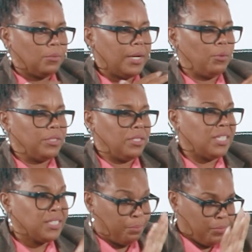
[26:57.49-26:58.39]
when I went to
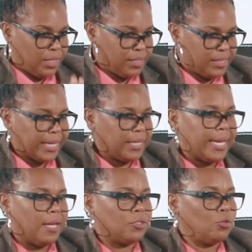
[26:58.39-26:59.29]
this the second
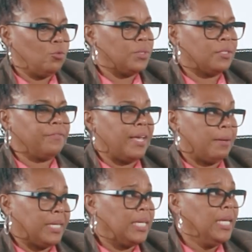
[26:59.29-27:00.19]
counselor, who was a
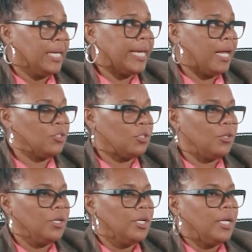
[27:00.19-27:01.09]
family counselor,
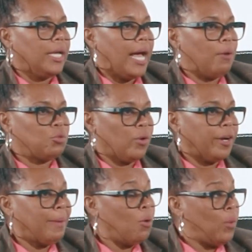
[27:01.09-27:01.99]
I was
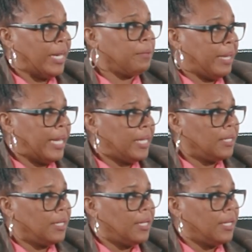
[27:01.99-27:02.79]
wearing my wedding band.